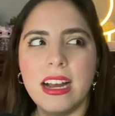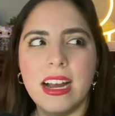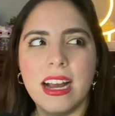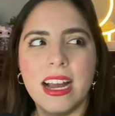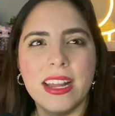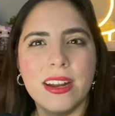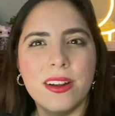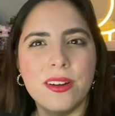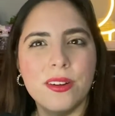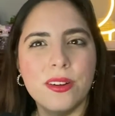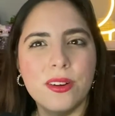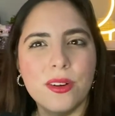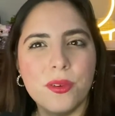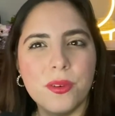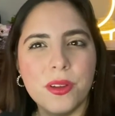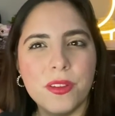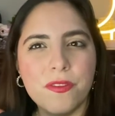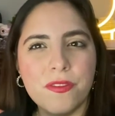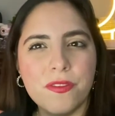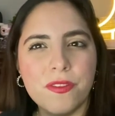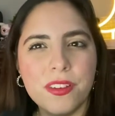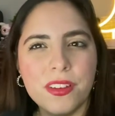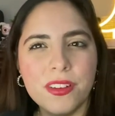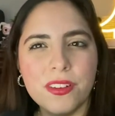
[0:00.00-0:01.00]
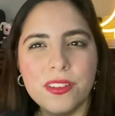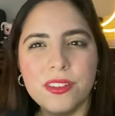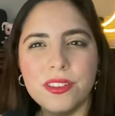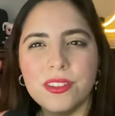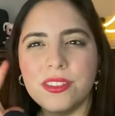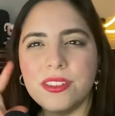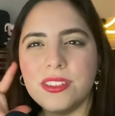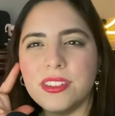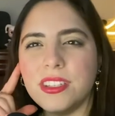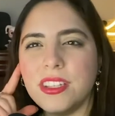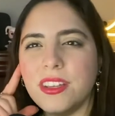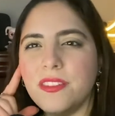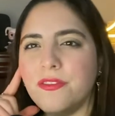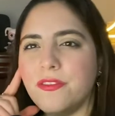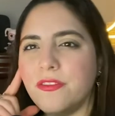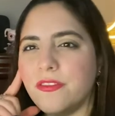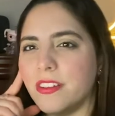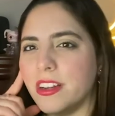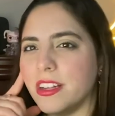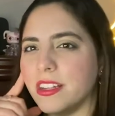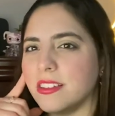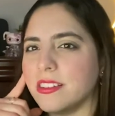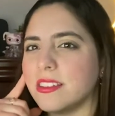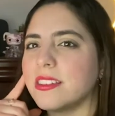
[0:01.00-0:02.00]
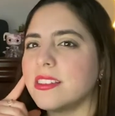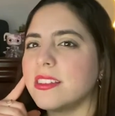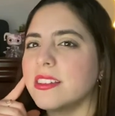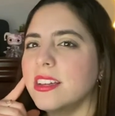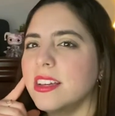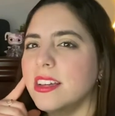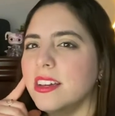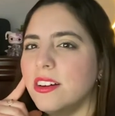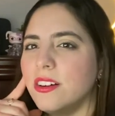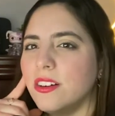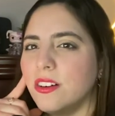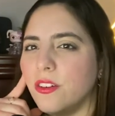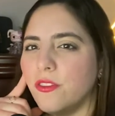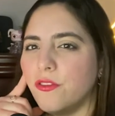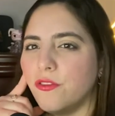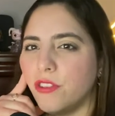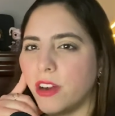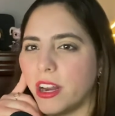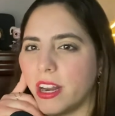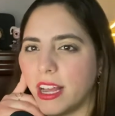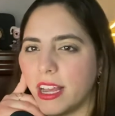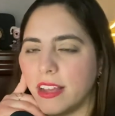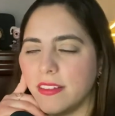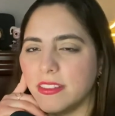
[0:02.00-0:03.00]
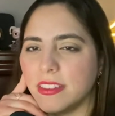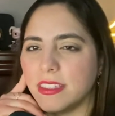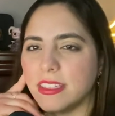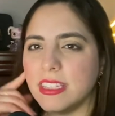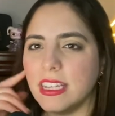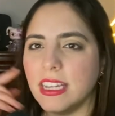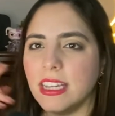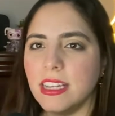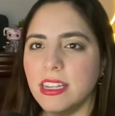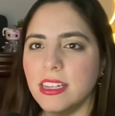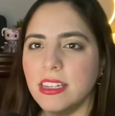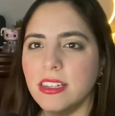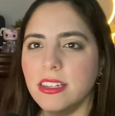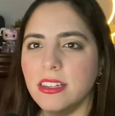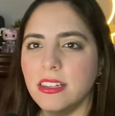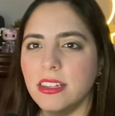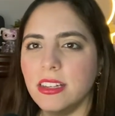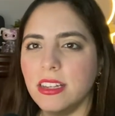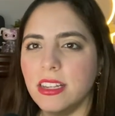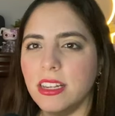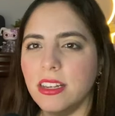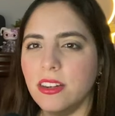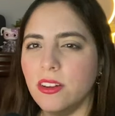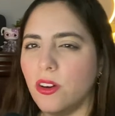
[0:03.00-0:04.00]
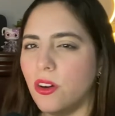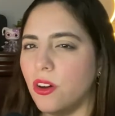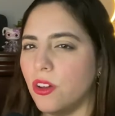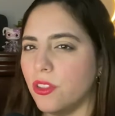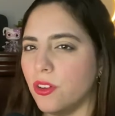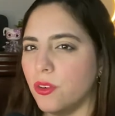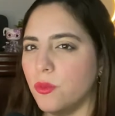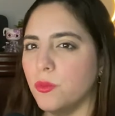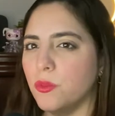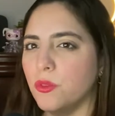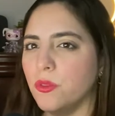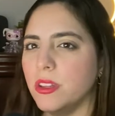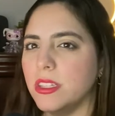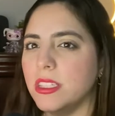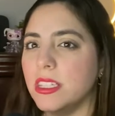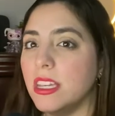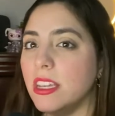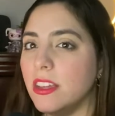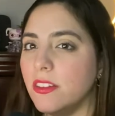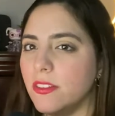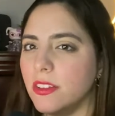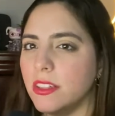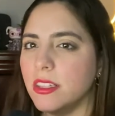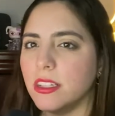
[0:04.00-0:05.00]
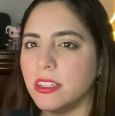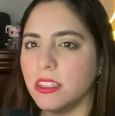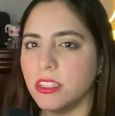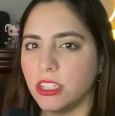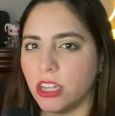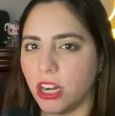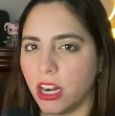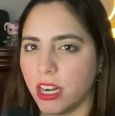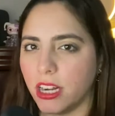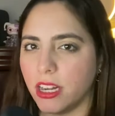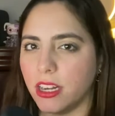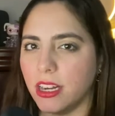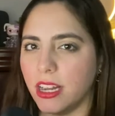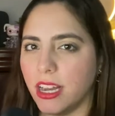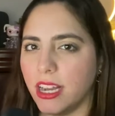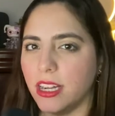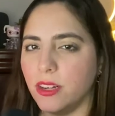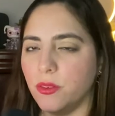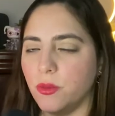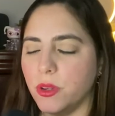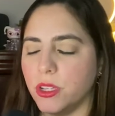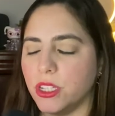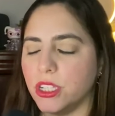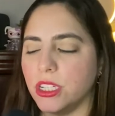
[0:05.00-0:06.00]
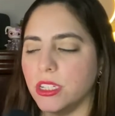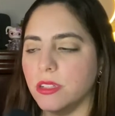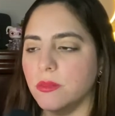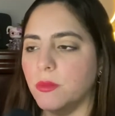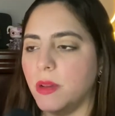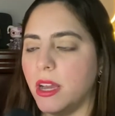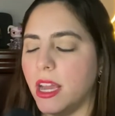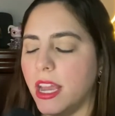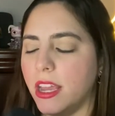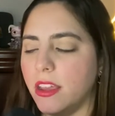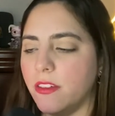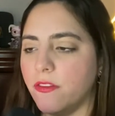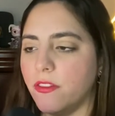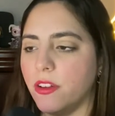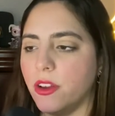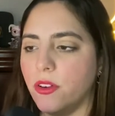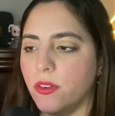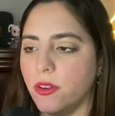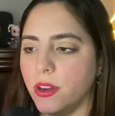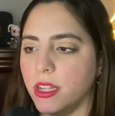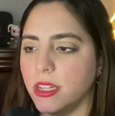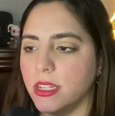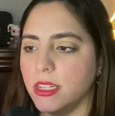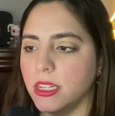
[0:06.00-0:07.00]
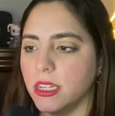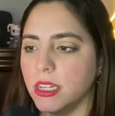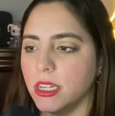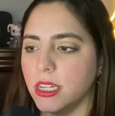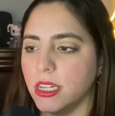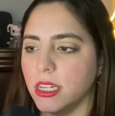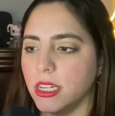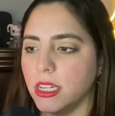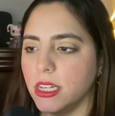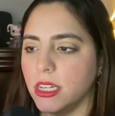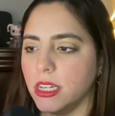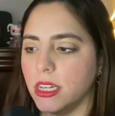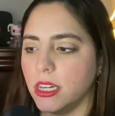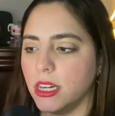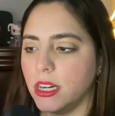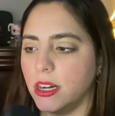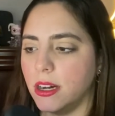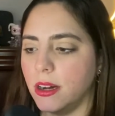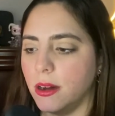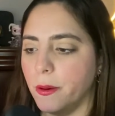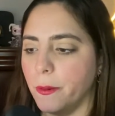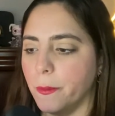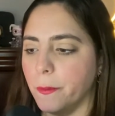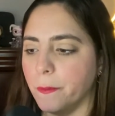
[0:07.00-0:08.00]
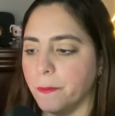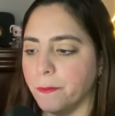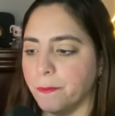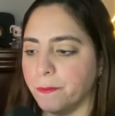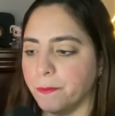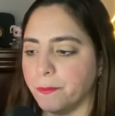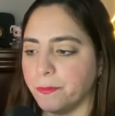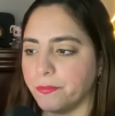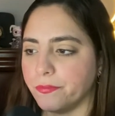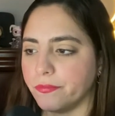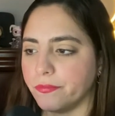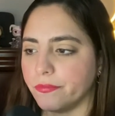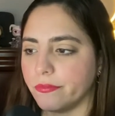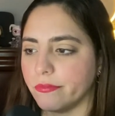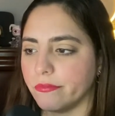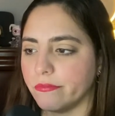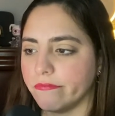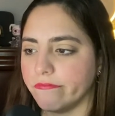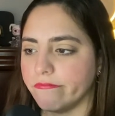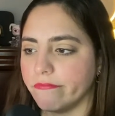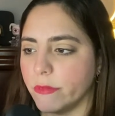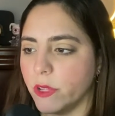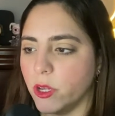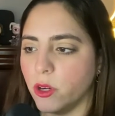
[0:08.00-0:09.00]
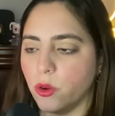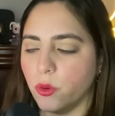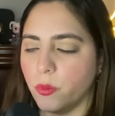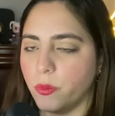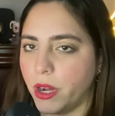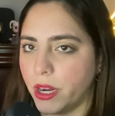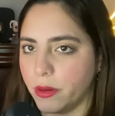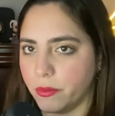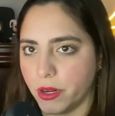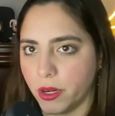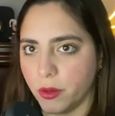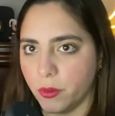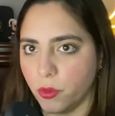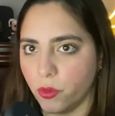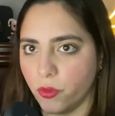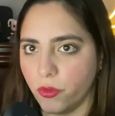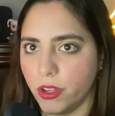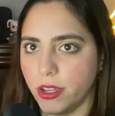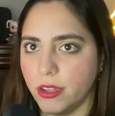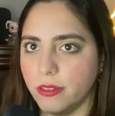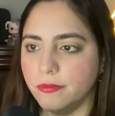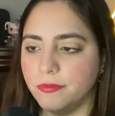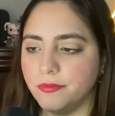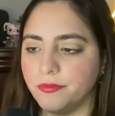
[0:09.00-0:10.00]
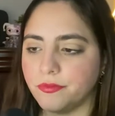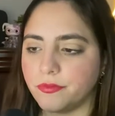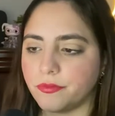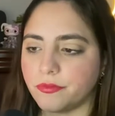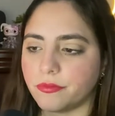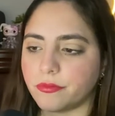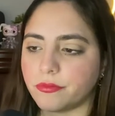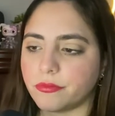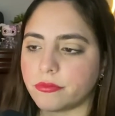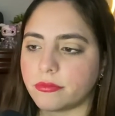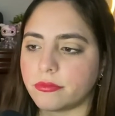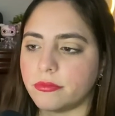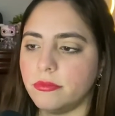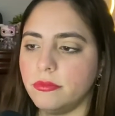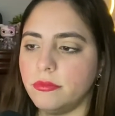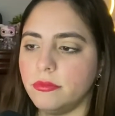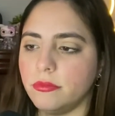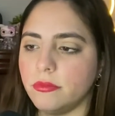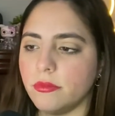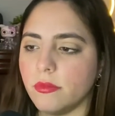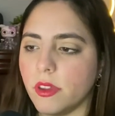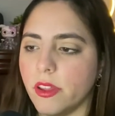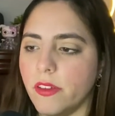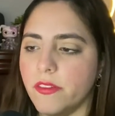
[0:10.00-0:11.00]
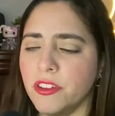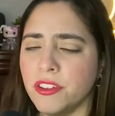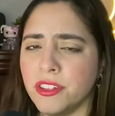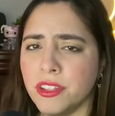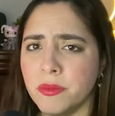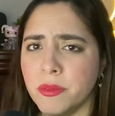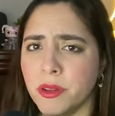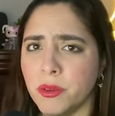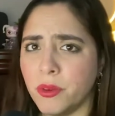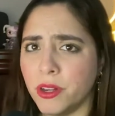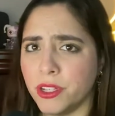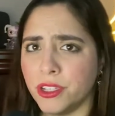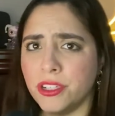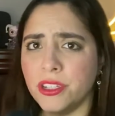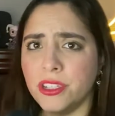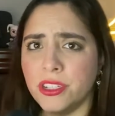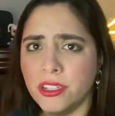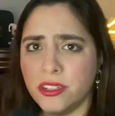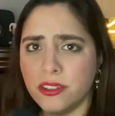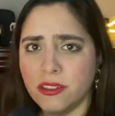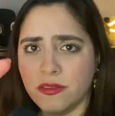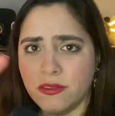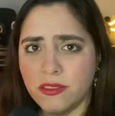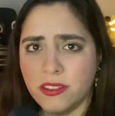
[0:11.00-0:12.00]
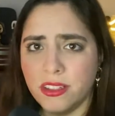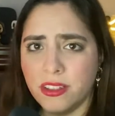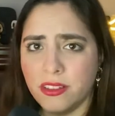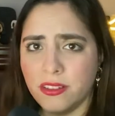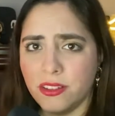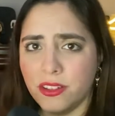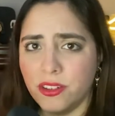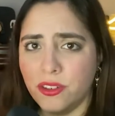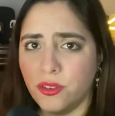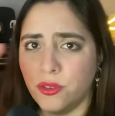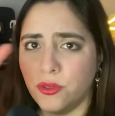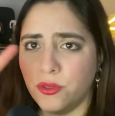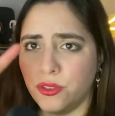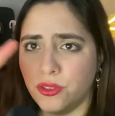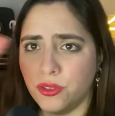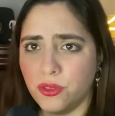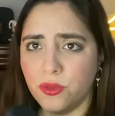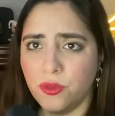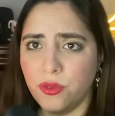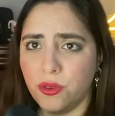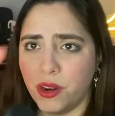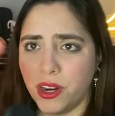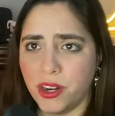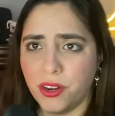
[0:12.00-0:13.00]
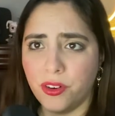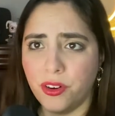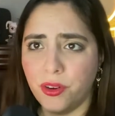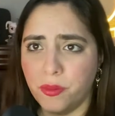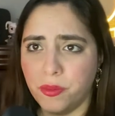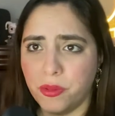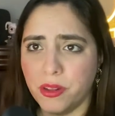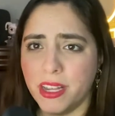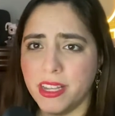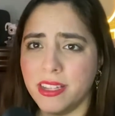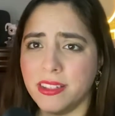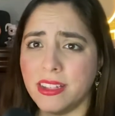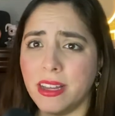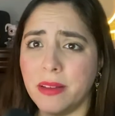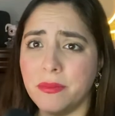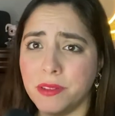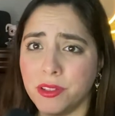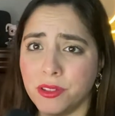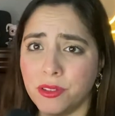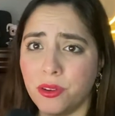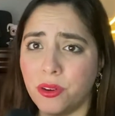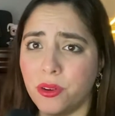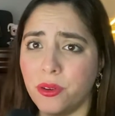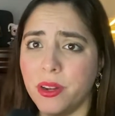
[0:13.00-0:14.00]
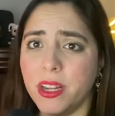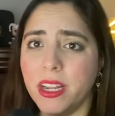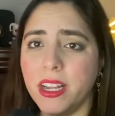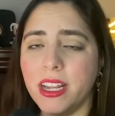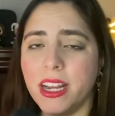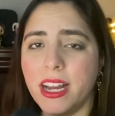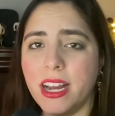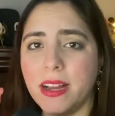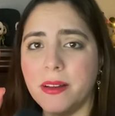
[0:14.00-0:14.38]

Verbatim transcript: I don't know, it feels different of what I've seen in other movies, even The Dark Knight, which is my favorite, um, you know, Batman movie if you see me watching you know to another place i'm sorry